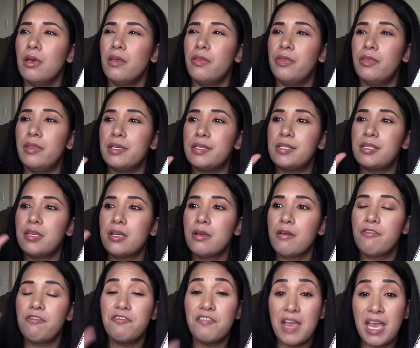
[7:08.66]
This
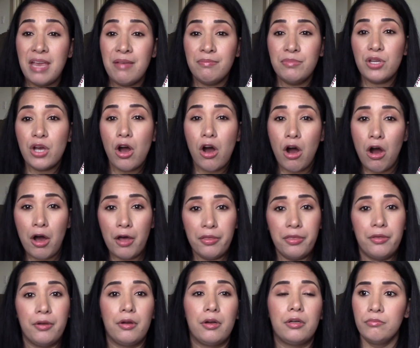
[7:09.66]
famed
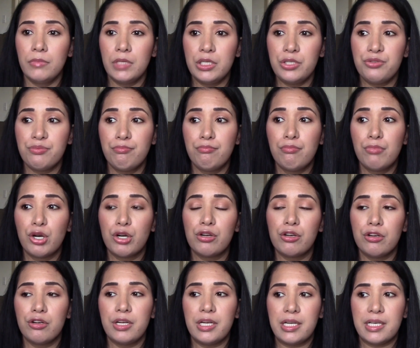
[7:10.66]
author is
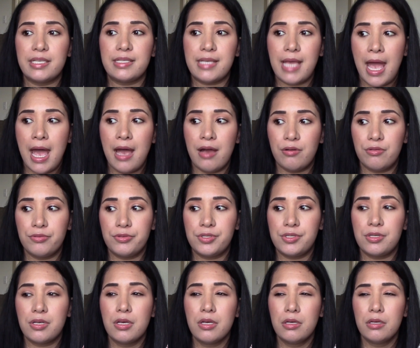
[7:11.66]
murdered in his
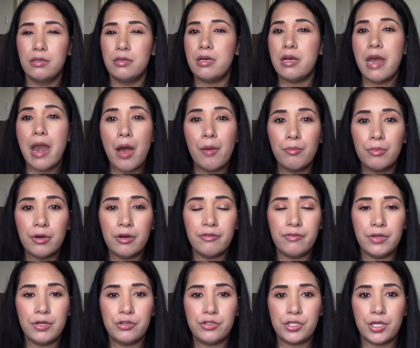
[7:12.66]
house a number of
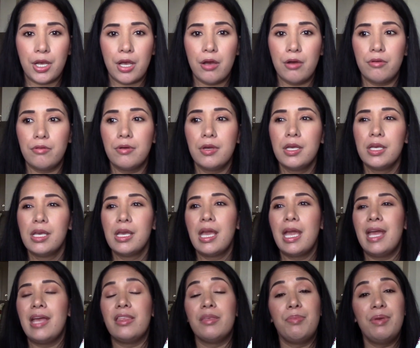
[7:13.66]
years ago,
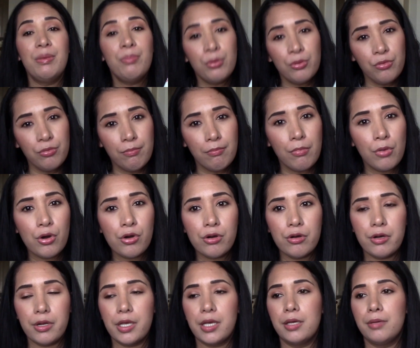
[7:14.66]
and the people who
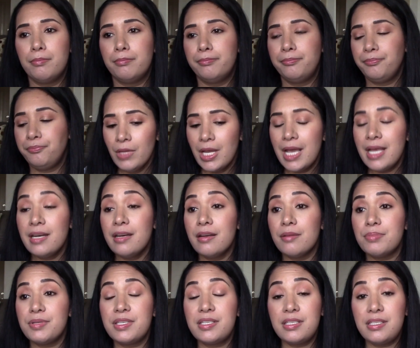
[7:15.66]
murdered him ended up
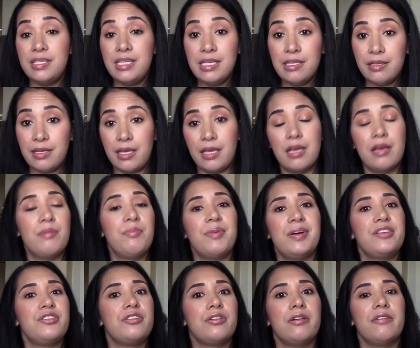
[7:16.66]
stealing a
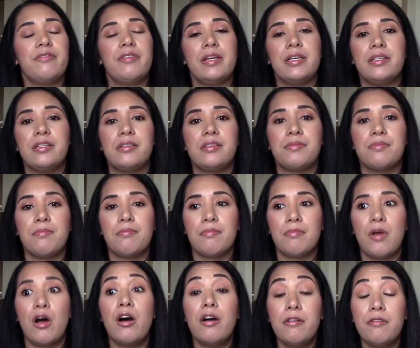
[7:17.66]
bunch of his
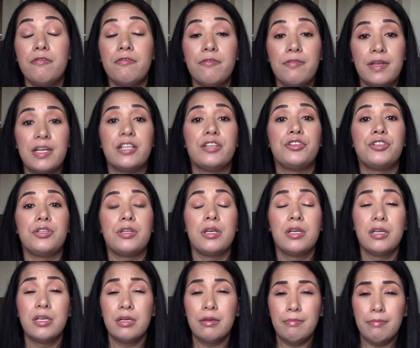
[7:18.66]
unfinished
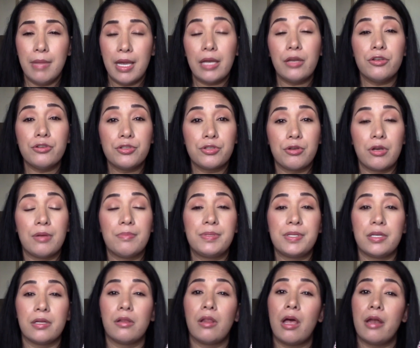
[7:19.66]
manuscripts
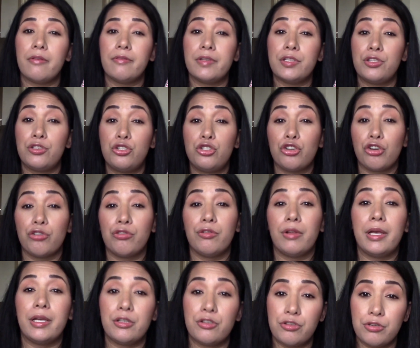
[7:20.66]
and a lot of his journal
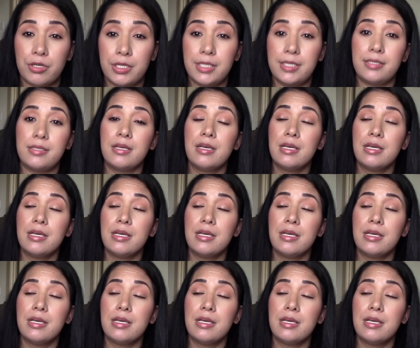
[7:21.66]
entries,